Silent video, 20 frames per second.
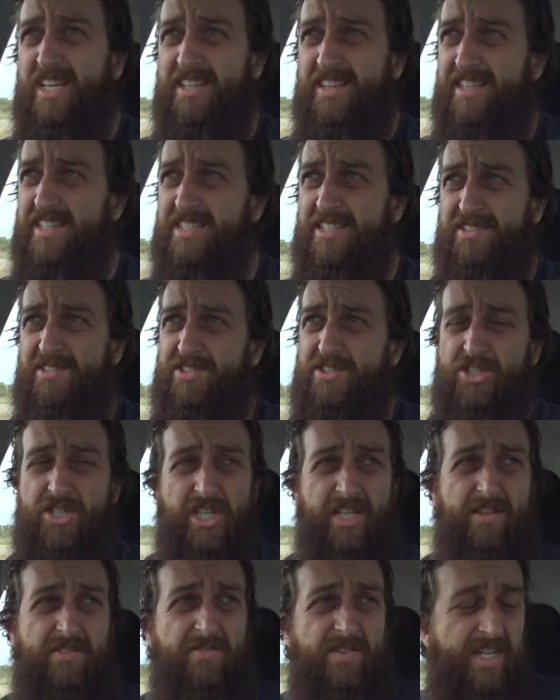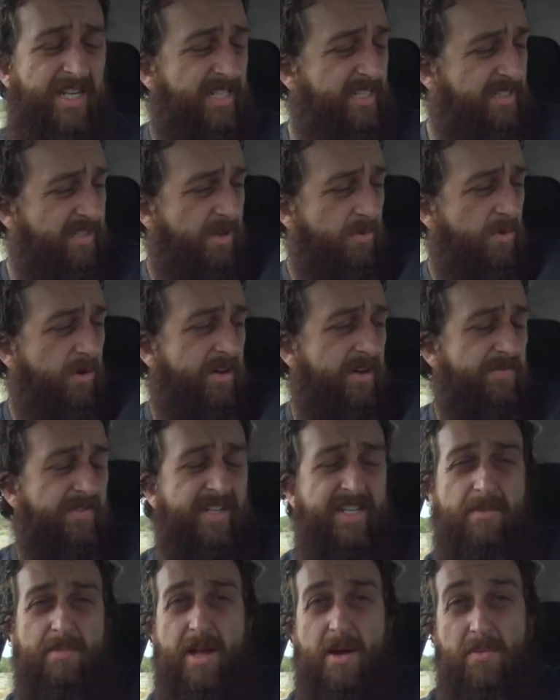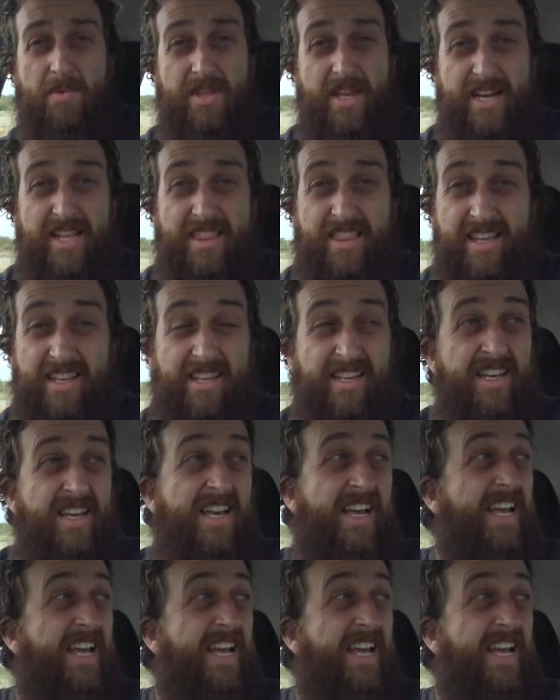This is shit, the Vinnies. I won't even come out with anything.